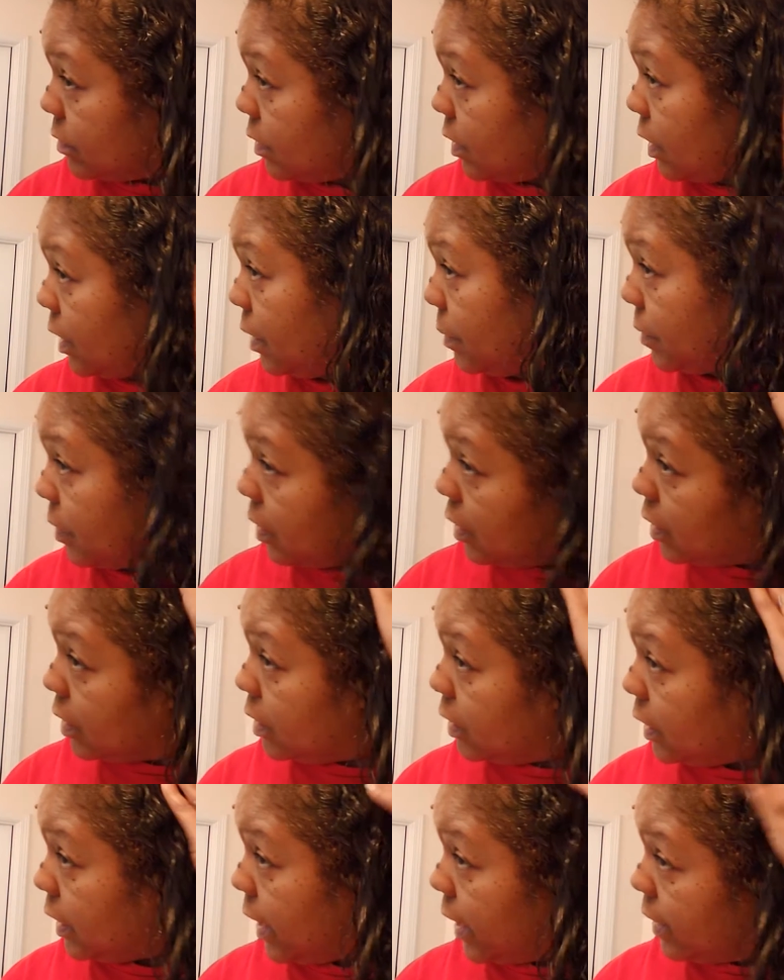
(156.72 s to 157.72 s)
And I'm going
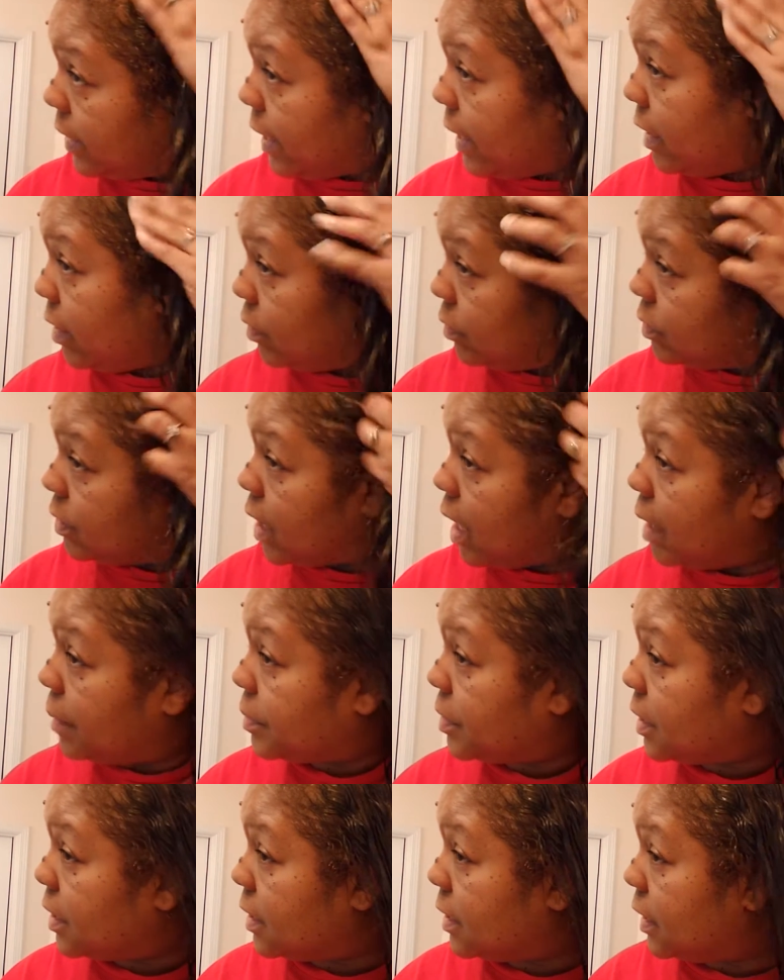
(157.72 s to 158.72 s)
to lay that on top
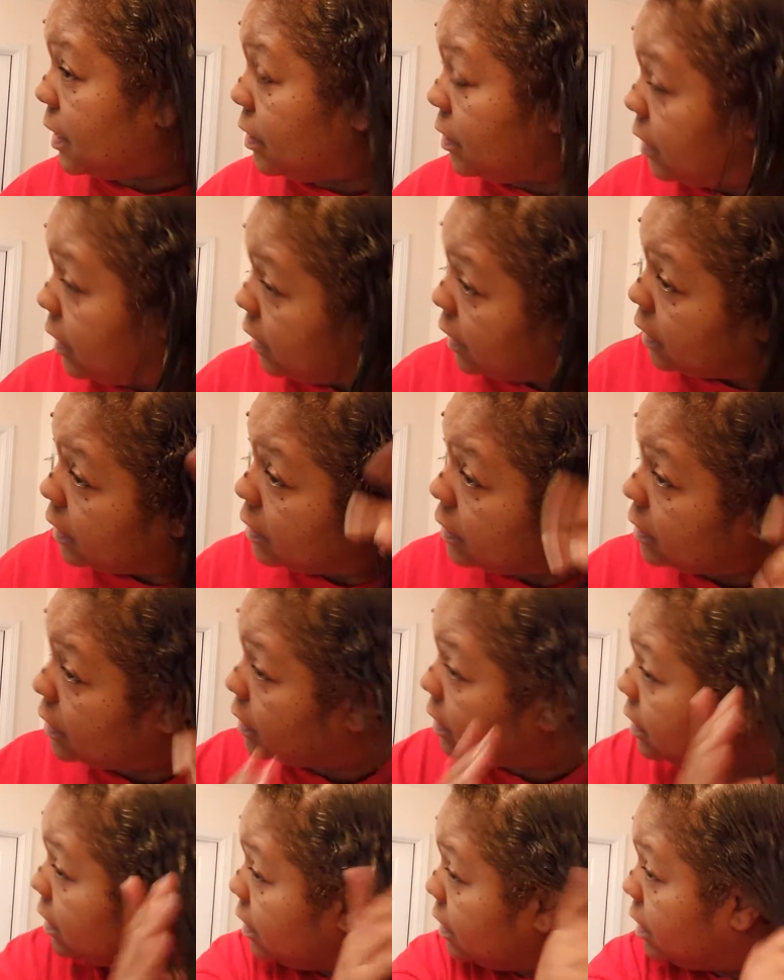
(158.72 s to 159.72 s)
to seal in
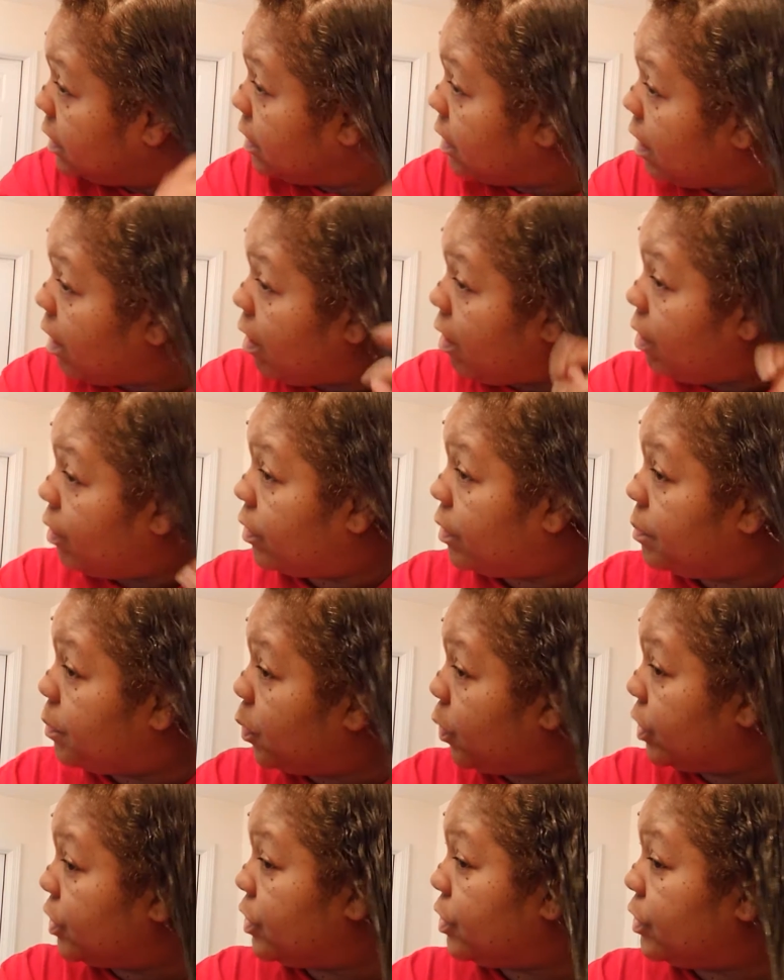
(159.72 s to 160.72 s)
all the
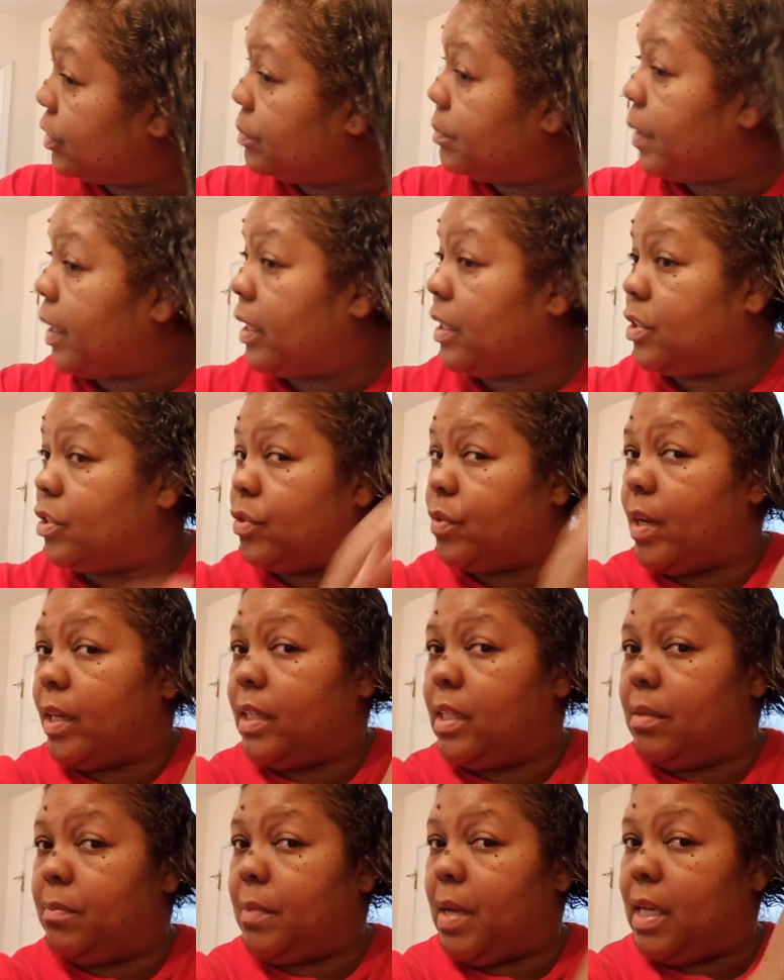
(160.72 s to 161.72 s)
moisture, making sure I
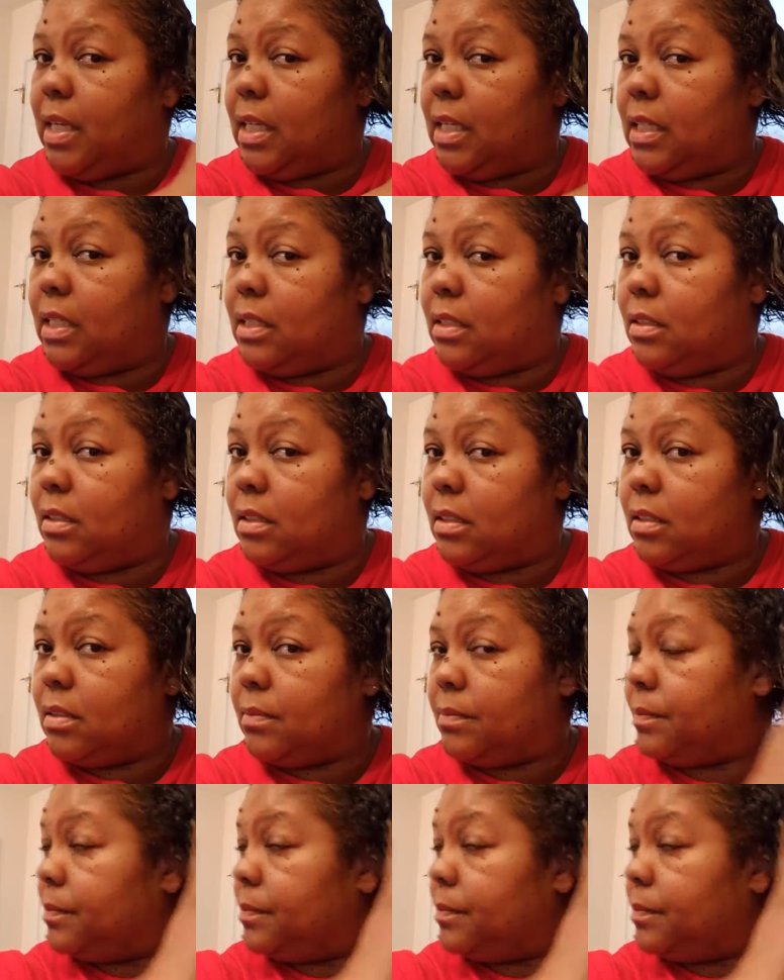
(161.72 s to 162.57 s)
get my ends.